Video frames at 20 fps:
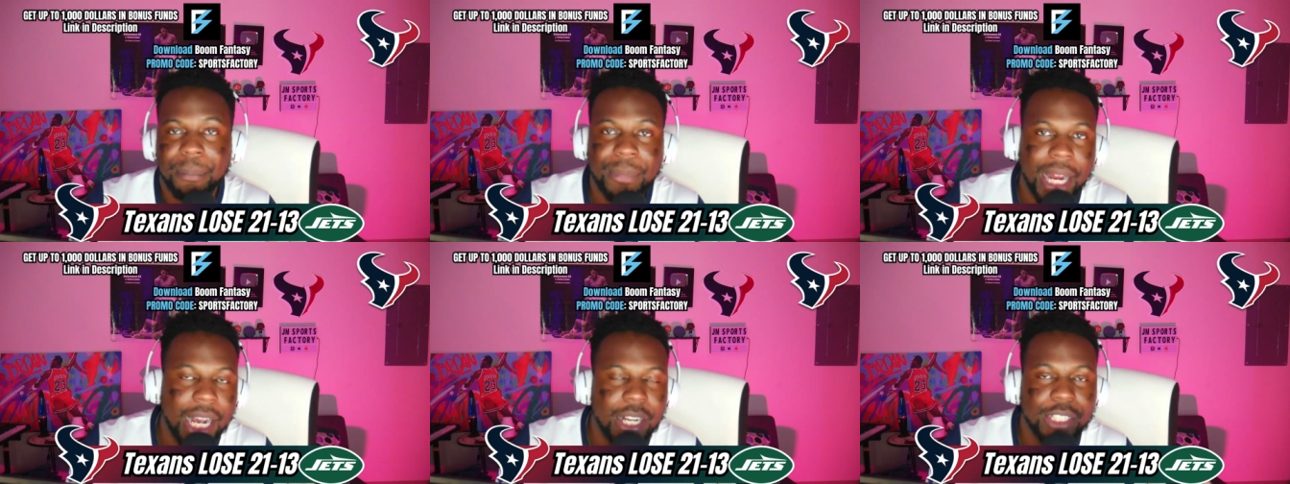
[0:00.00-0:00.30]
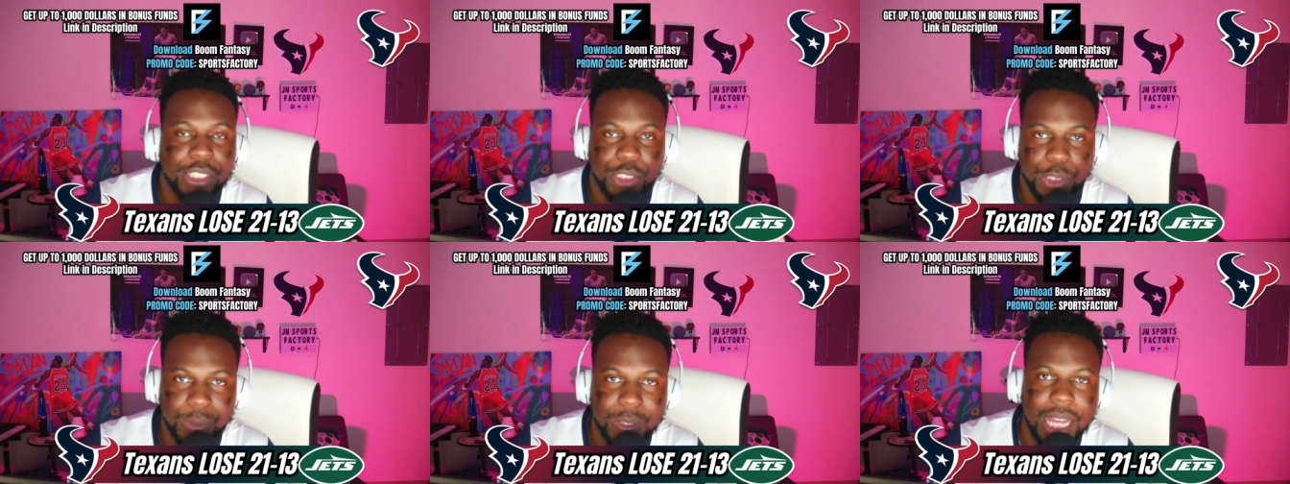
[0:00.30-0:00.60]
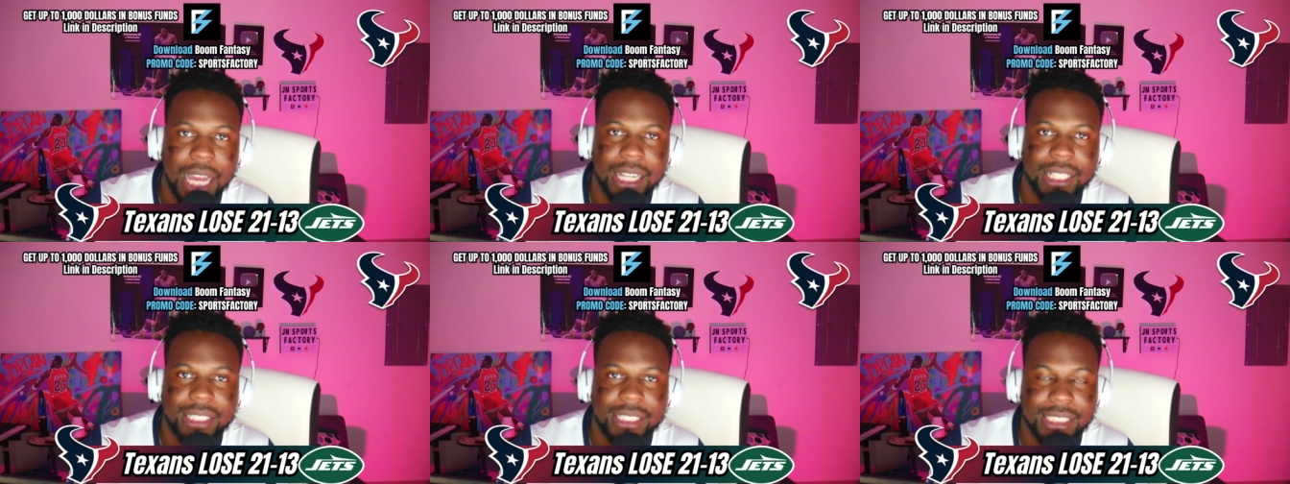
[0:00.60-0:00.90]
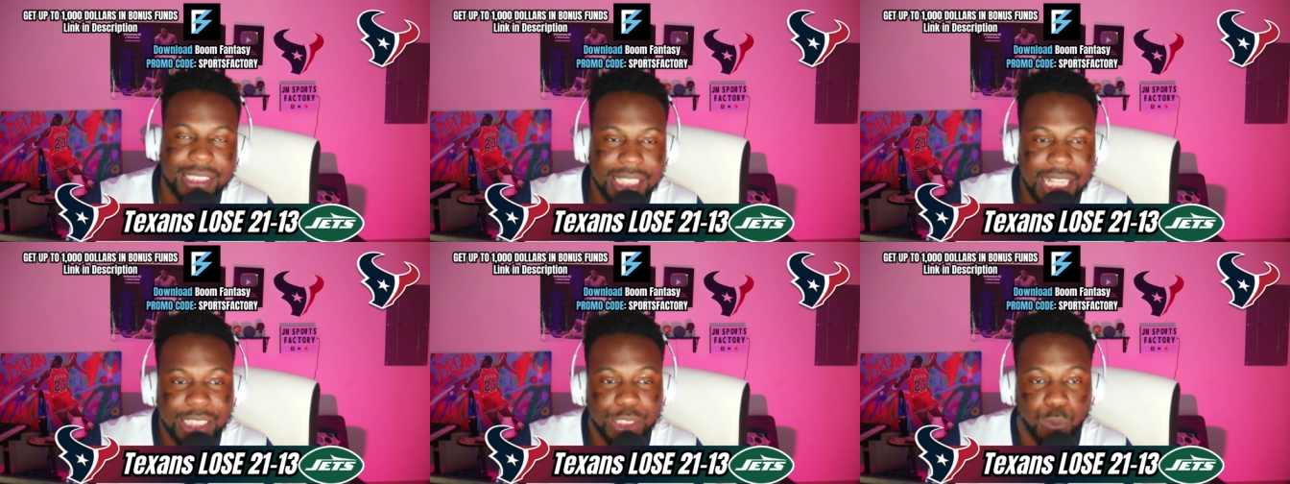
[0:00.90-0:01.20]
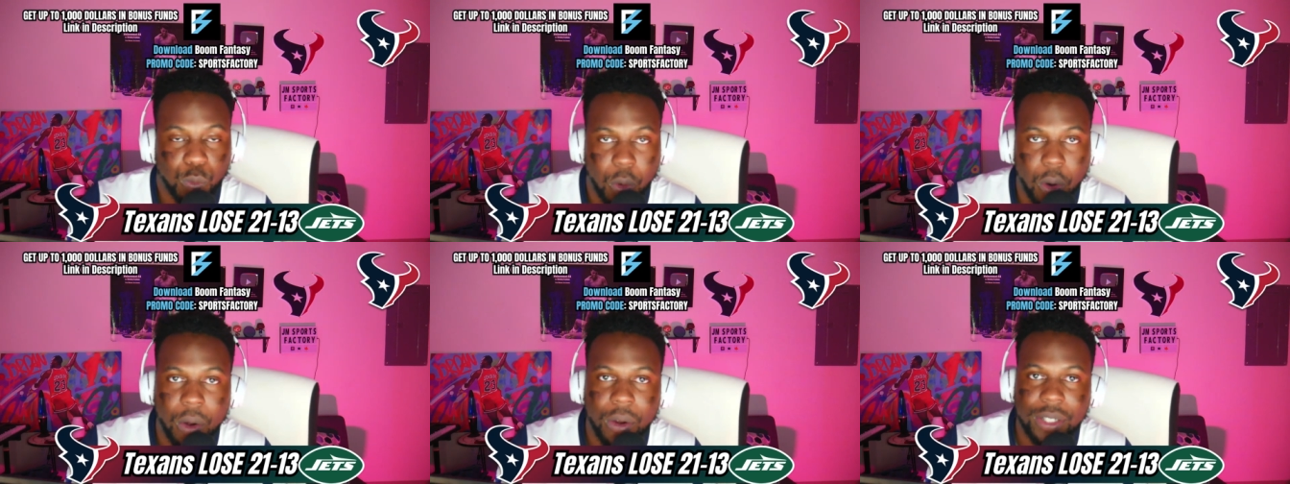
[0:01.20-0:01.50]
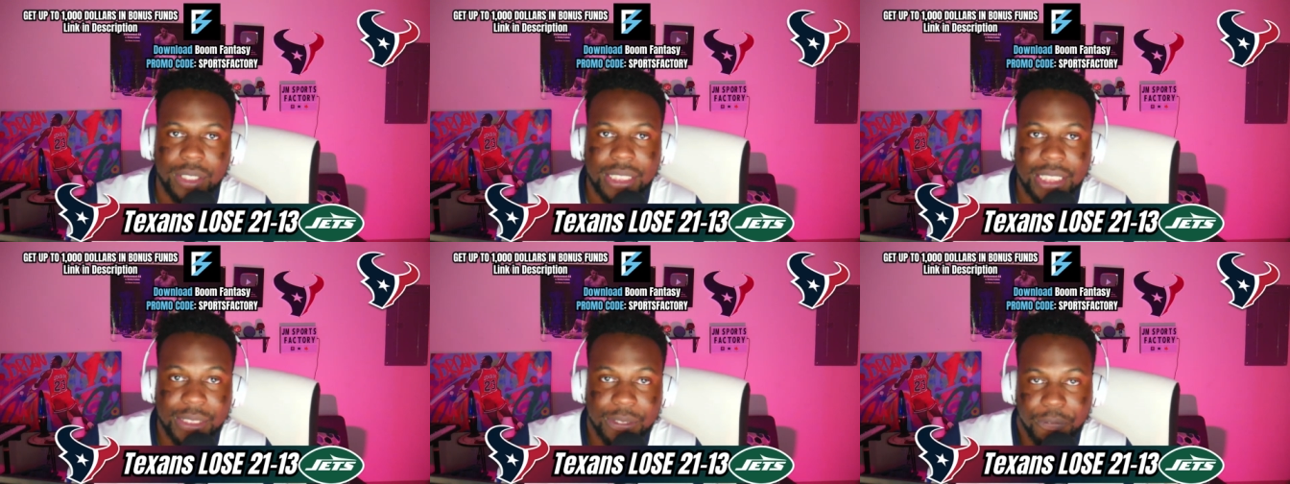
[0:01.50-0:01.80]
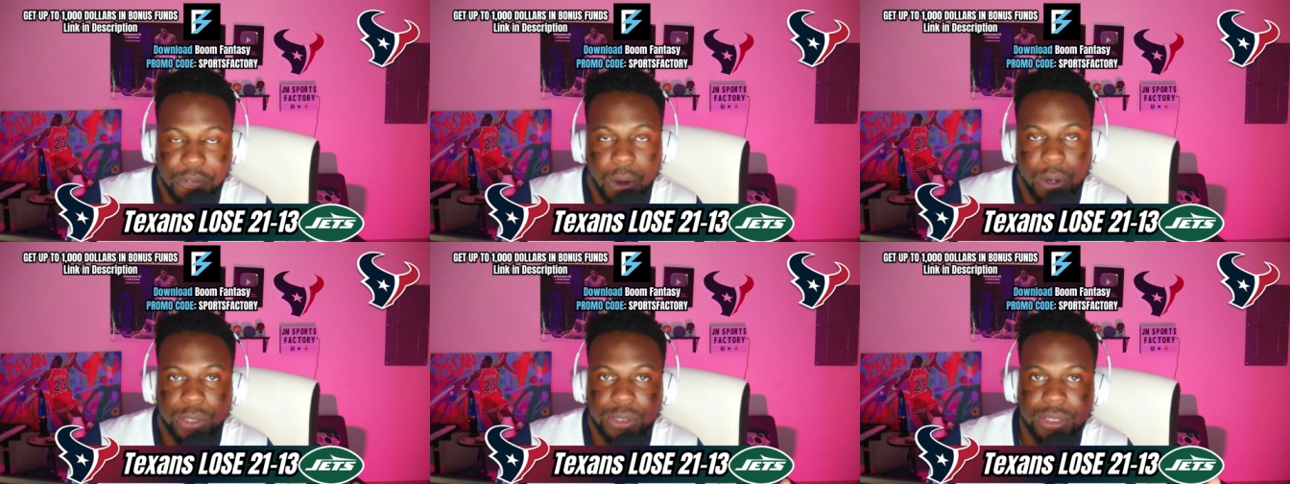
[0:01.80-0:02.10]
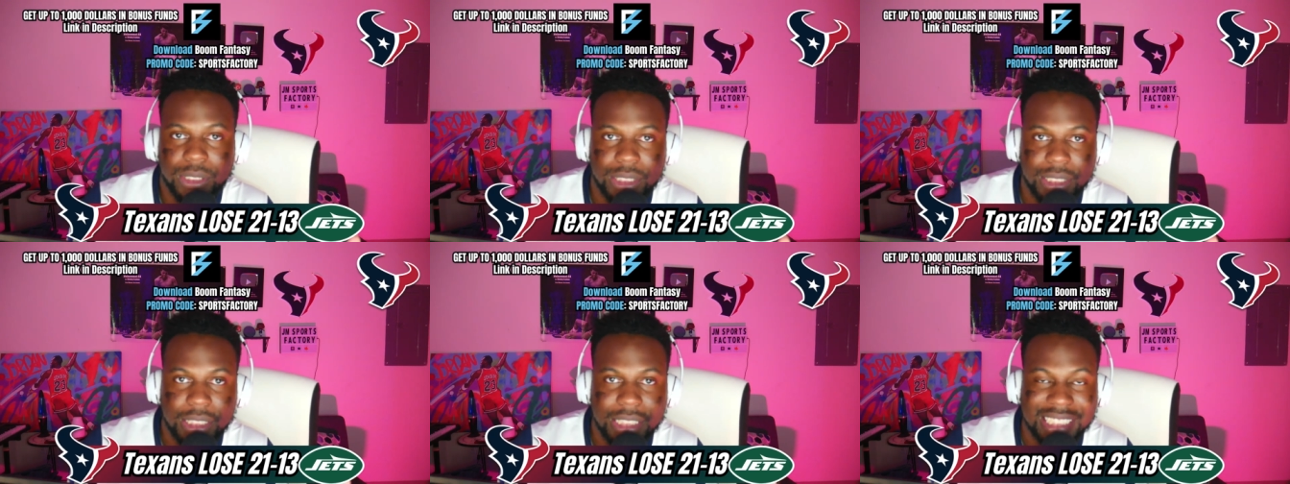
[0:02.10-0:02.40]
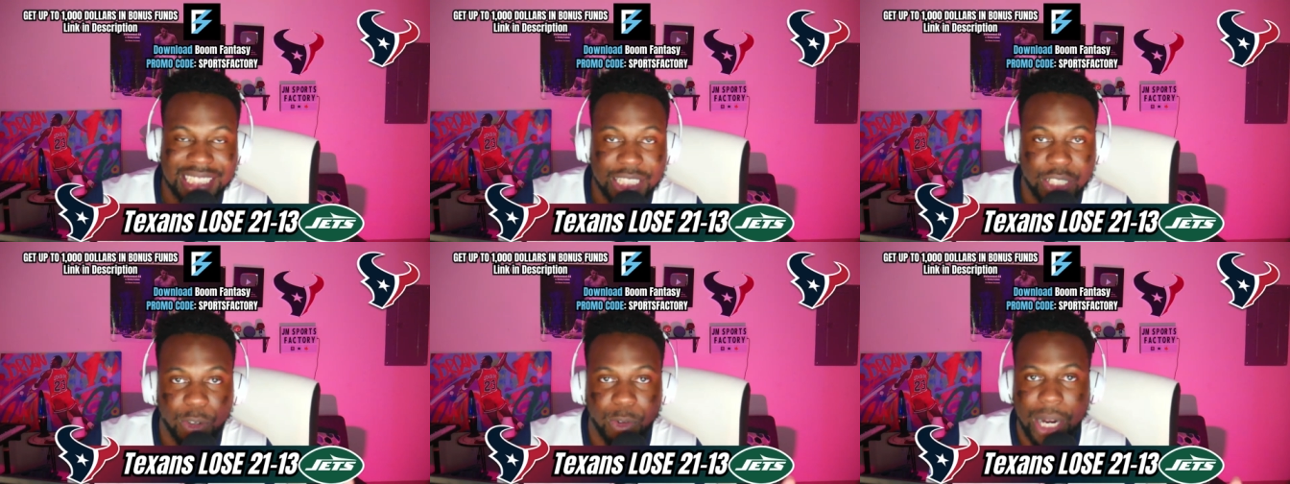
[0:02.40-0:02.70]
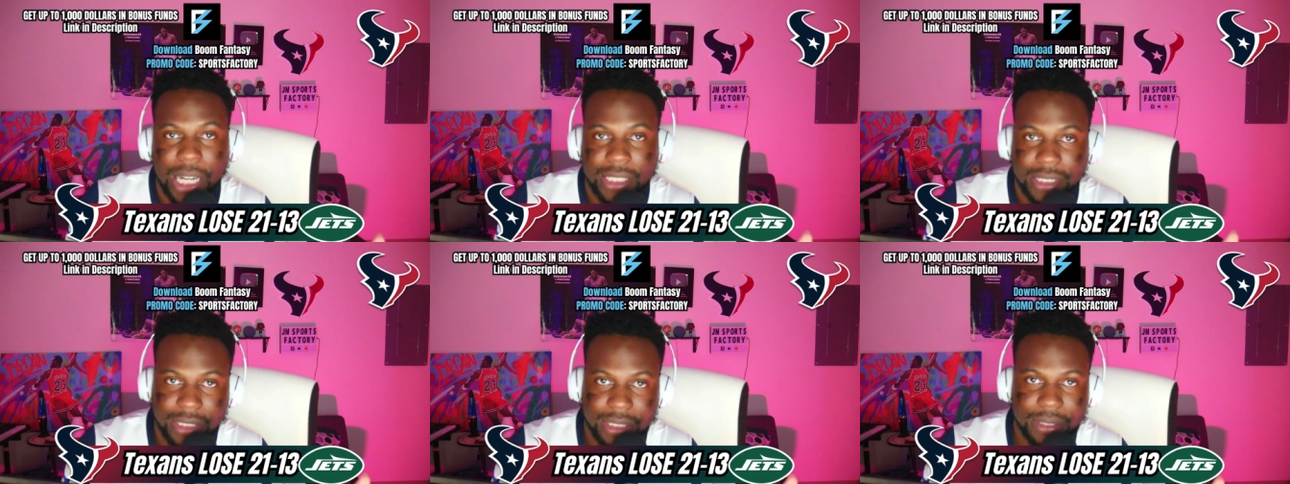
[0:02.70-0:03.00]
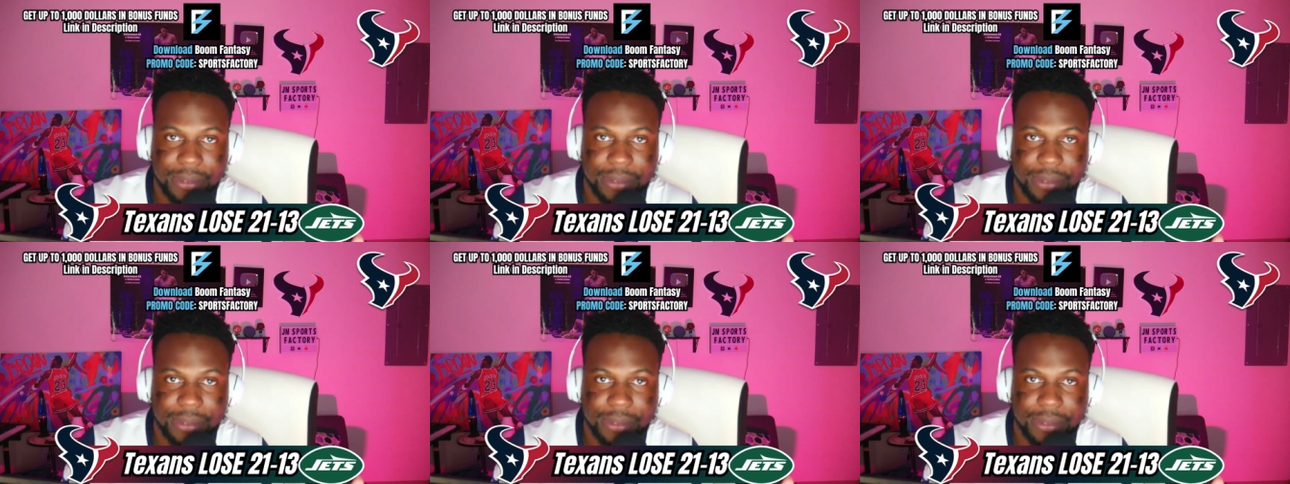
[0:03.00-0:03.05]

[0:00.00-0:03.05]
not going to do that because that's wrong. It's false. It's incorrect.